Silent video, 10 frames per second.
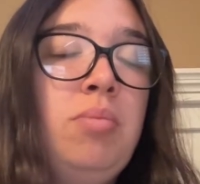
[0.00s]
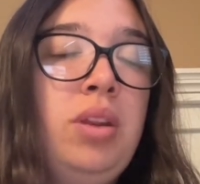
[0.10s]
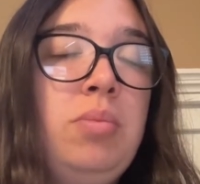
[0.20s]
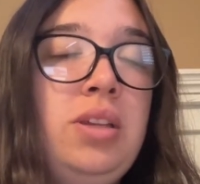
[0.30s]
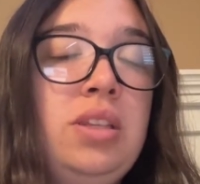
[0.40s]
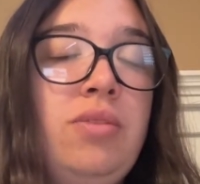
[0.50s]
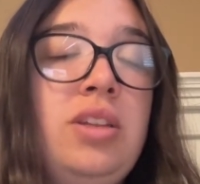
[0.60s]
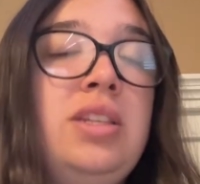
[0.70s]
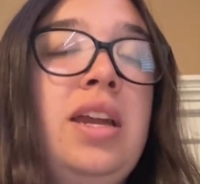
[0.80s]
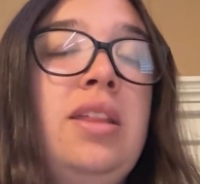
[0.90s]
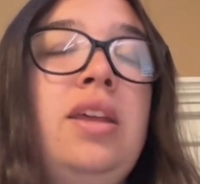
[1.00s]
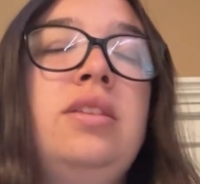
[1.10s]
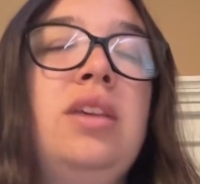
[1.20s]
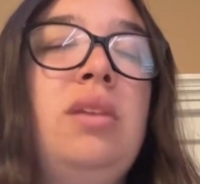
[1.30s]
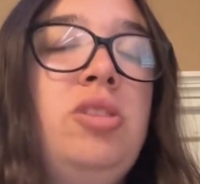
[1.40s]
but a piece of her died on the
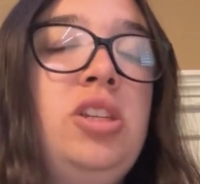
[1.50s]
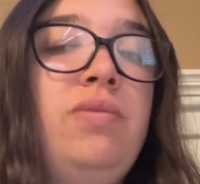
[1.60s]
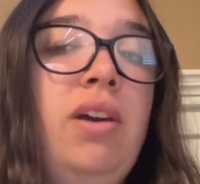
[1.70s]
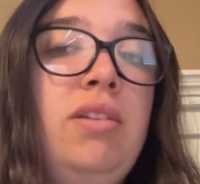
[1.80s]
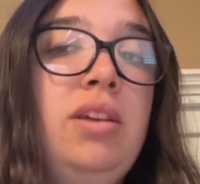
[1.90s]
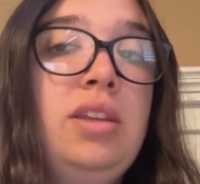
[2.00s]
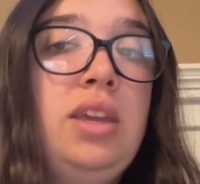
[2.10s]
inside when she found out that